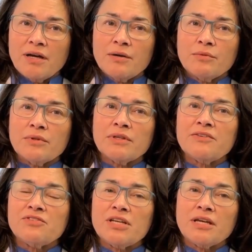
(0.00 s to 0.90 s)

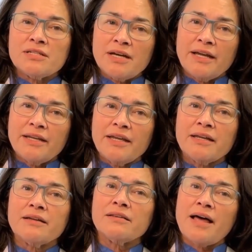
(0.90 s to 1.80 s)
lifting and
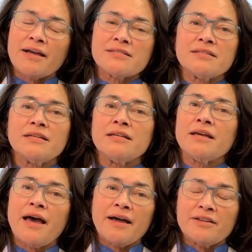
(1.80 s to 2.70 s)
tightening,
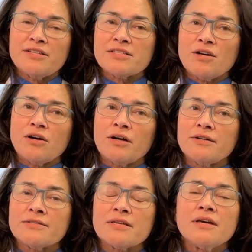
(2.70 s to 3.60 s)
laxity, acne
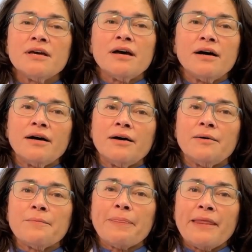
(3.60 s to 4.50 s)
scars.
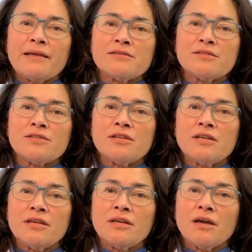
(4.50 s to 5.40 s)
It's
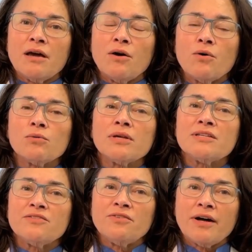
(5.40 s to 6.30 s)
the only
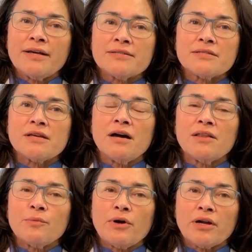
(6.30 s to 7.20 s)
device
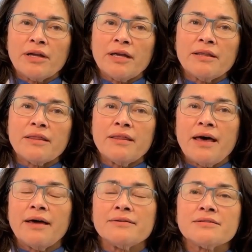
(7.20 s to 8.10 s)
on the market
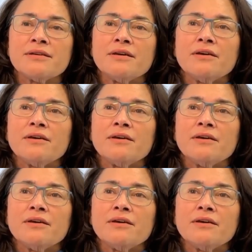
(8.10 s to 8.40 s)
that